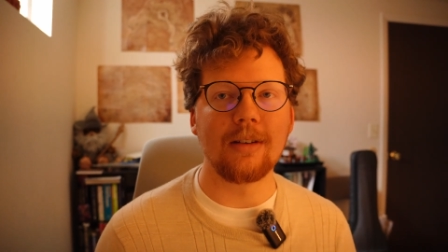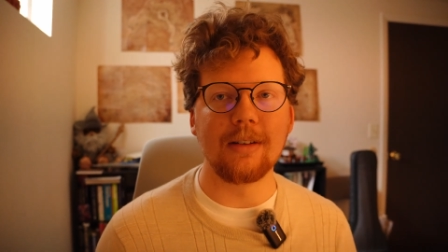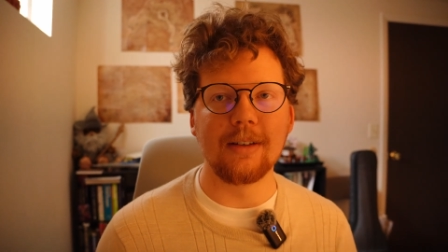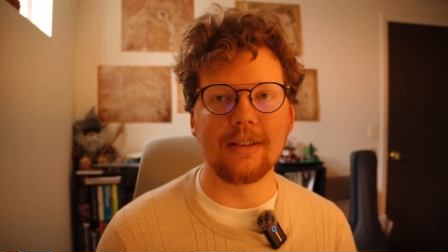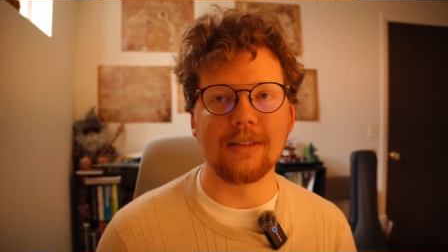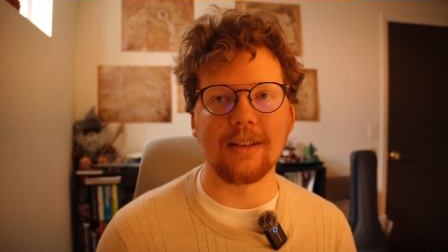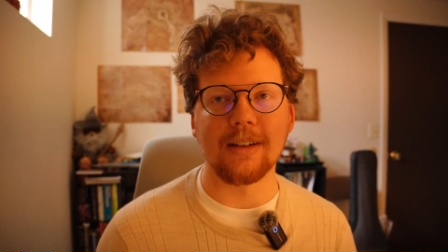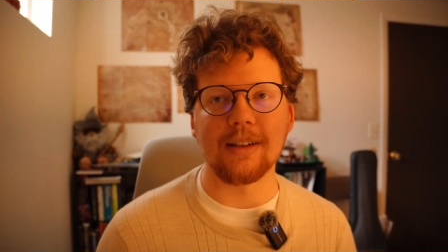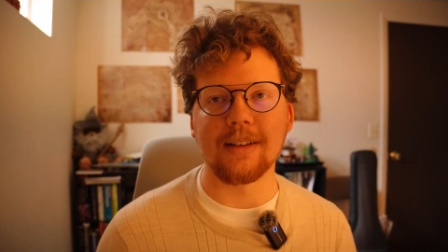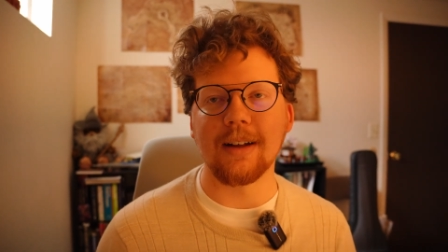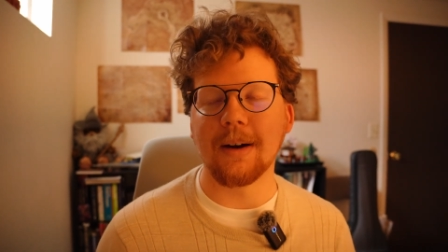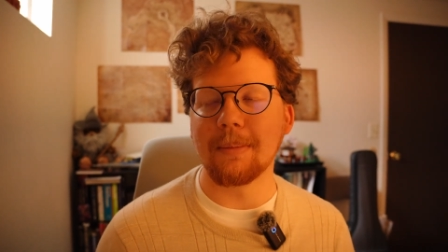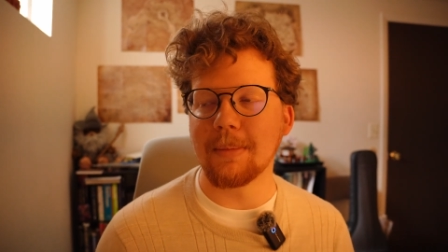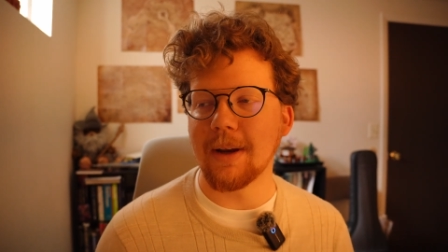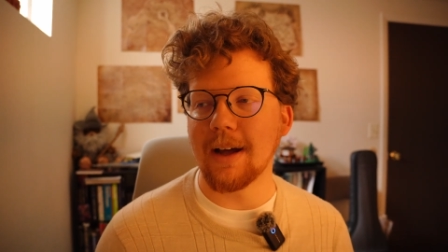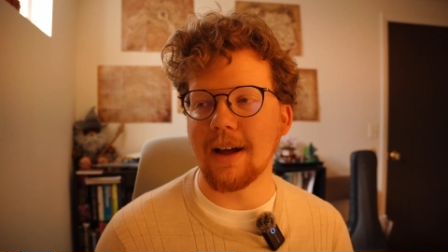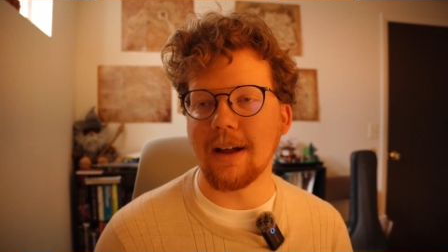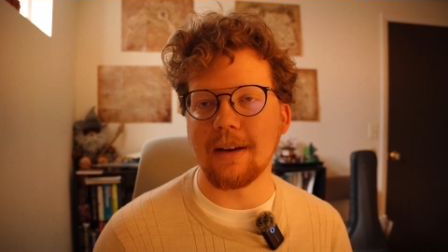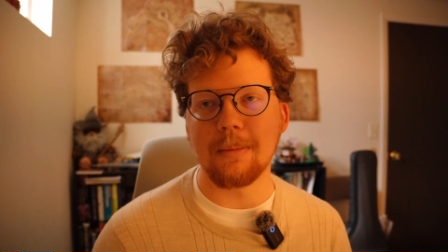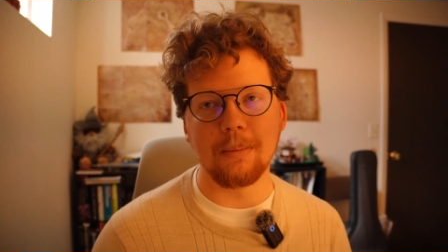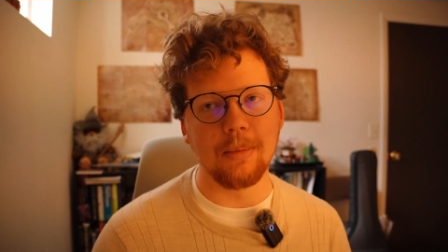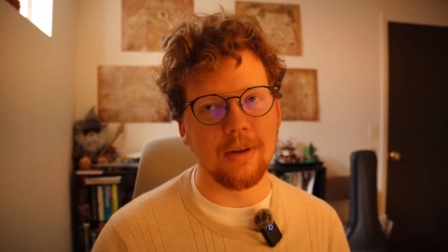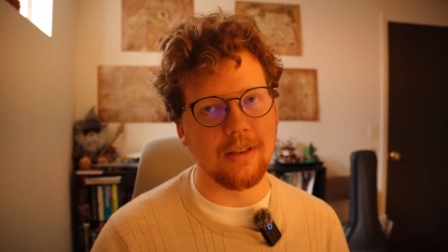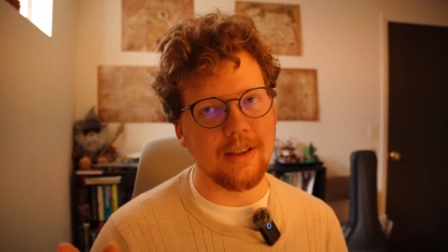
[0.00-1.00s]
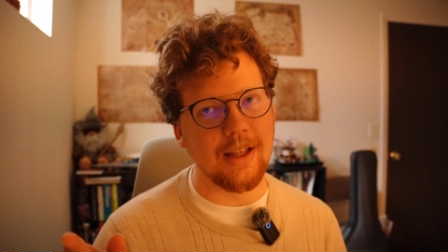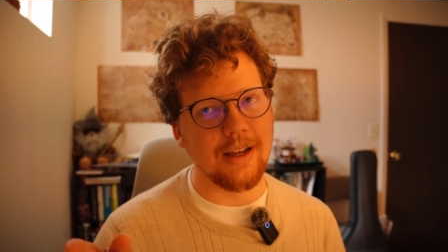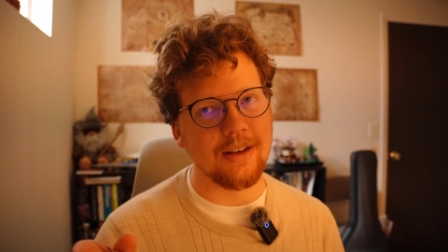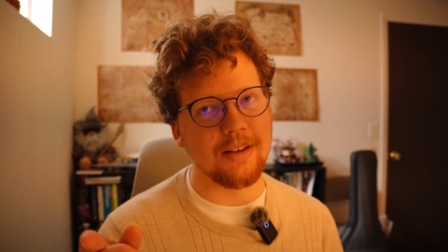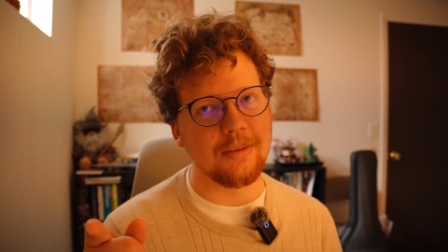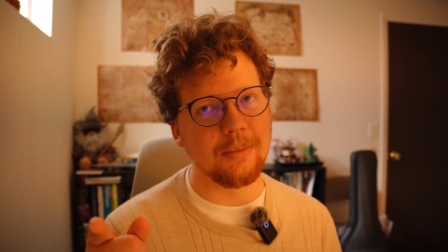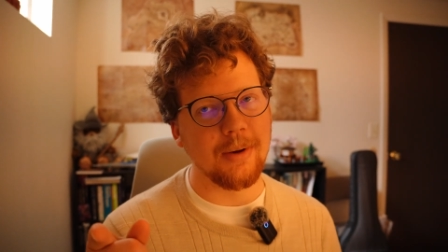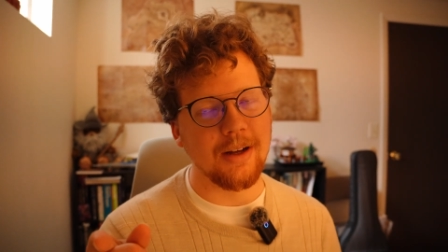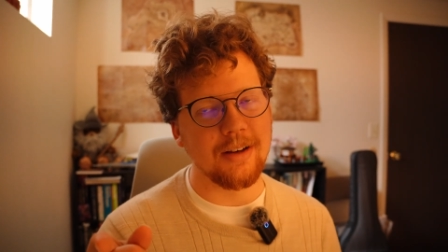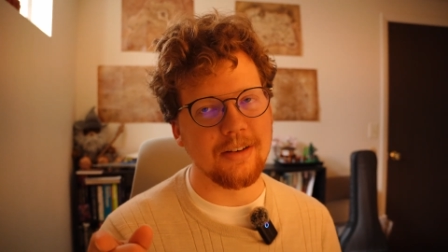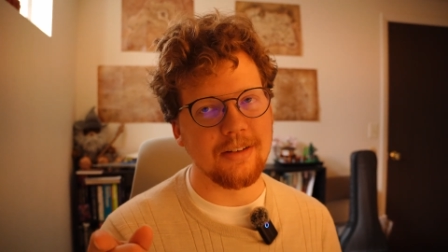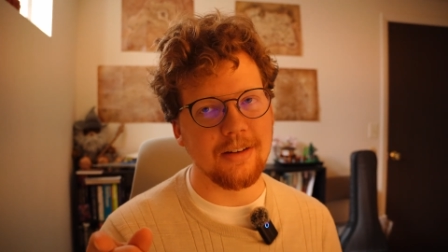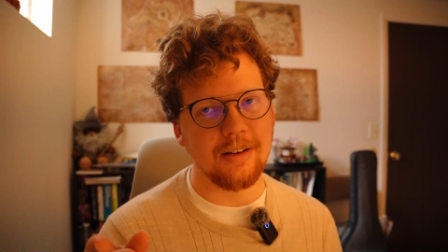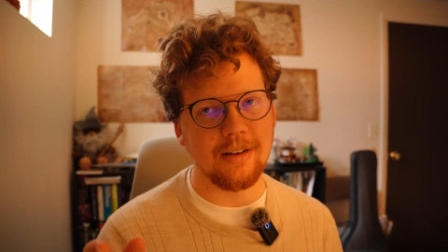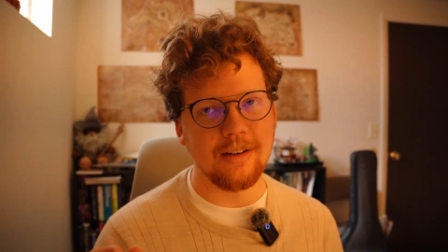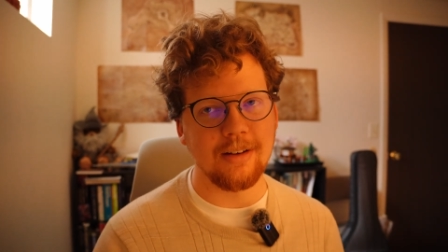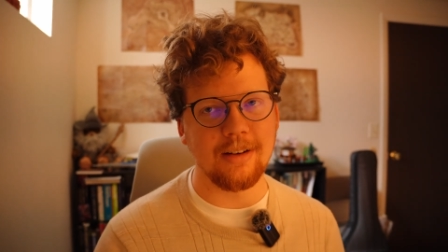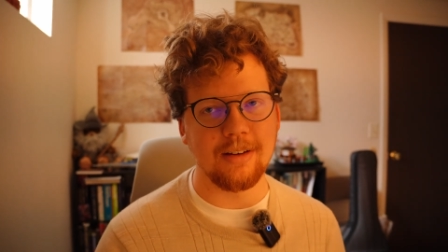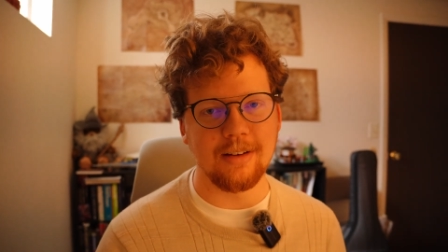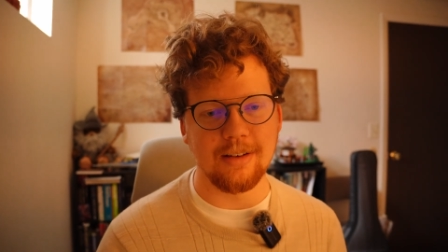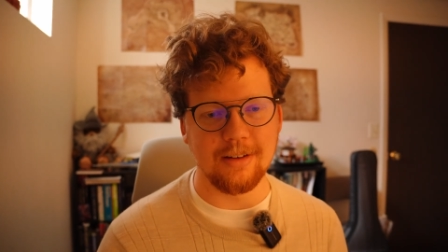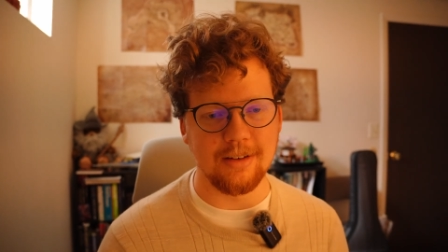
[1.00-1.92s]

And he's like, "I'm not, but that's my son."